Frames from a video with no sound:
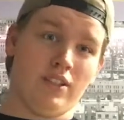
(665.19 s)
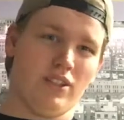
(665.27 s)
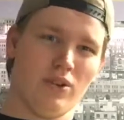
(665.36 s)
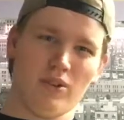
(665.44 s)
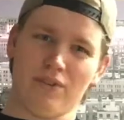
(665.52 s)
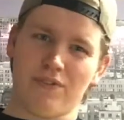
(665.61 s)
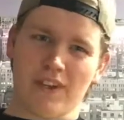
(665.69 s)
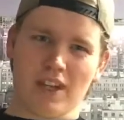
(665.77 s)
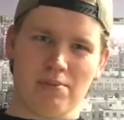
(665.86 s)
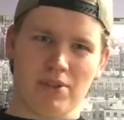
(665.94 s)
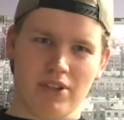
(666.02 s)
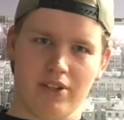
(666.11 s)
The only thing
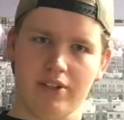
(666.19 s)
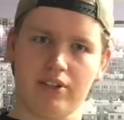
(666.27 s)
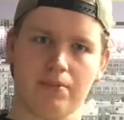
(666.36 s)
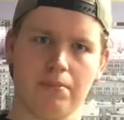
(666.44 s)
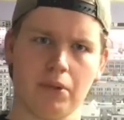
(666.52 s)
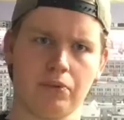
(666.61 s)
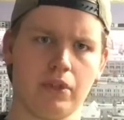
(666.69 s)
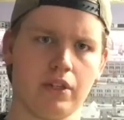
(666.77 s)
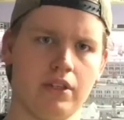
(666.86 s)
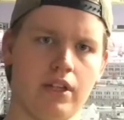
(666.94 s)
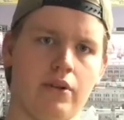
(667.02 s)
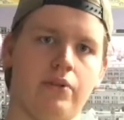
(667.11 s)
I'm curious about
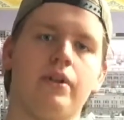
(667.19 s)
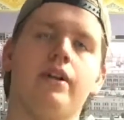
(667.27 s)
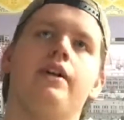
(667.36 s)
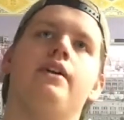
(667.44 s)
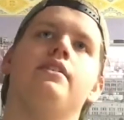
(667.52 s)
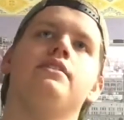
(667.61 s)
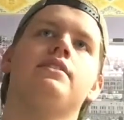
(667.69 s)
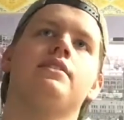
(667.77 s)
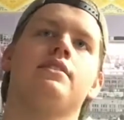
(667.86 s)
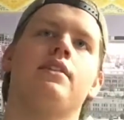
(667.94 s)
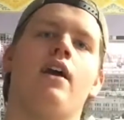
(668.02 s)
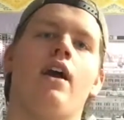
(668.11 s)
right now
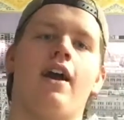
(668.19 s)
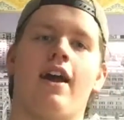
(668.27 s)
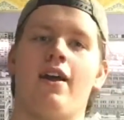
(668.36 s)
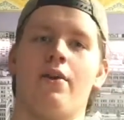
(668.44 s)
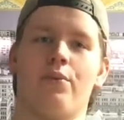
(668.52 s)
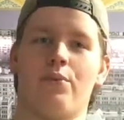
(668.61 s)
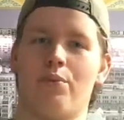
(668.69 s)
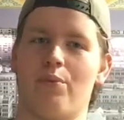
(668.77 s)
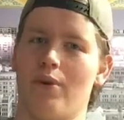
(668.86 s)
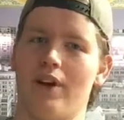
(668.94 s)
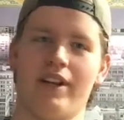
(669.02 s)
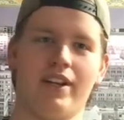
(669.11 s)
is
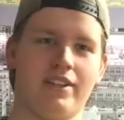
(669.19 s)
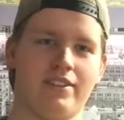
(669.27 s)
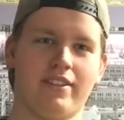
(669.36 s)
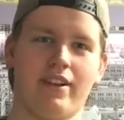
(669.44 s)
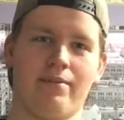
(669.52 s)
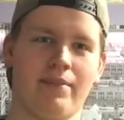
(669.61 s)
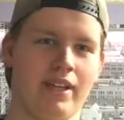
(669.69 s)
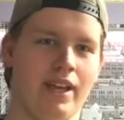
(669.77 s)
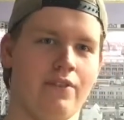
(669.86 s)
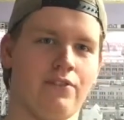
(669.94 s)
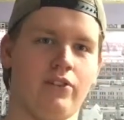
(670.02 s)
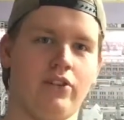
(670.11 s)
what is coming
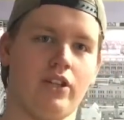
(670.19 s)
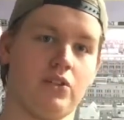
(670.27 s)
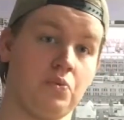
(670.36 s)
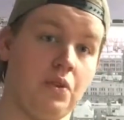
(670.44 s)
after this.